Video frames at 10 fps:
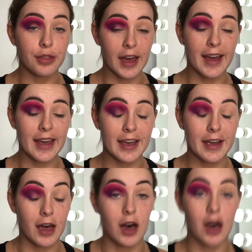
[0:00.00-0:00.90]
they
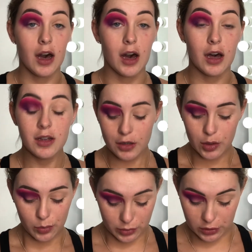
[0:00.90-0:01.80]
are
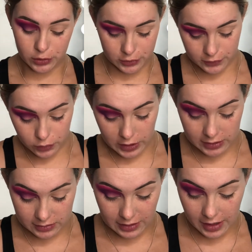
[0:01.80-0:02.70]
beautiful
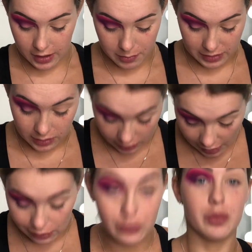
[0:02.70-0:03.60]
colors. I am in
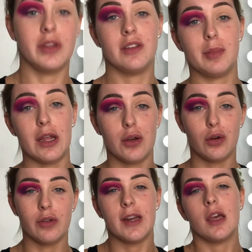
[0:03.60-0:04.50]
love with this palette
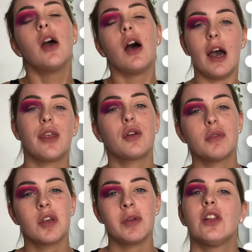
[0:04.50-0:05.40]
already. I thought it
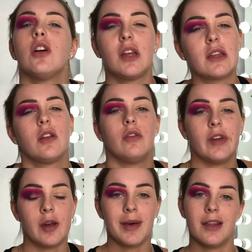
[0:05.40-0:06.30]
was gonna be a lot like the
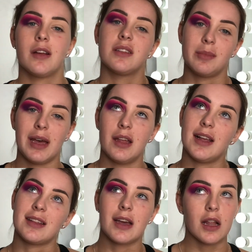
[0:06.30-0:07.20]
Norvina palette because the palette,
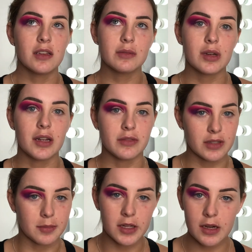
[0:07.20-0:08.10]
like the colors were kind of
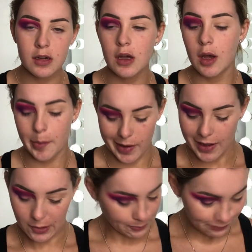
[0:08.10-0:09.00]
similar, but